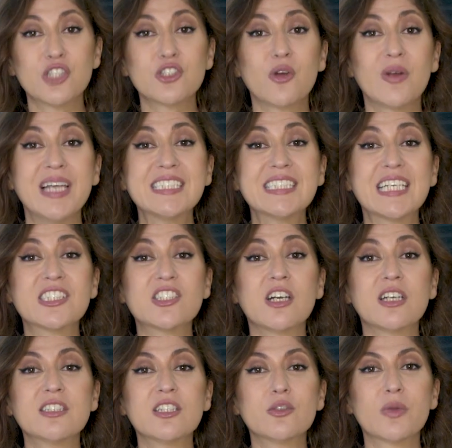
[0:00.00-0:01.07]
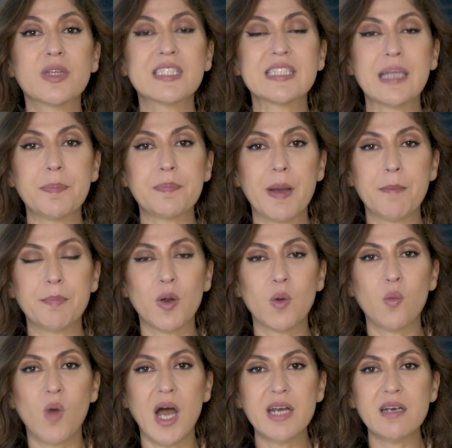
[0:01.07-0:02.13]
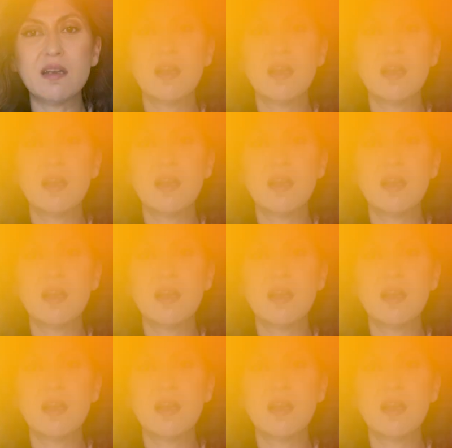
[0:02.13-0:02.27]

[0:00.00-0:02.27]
So let's get started with step number 1,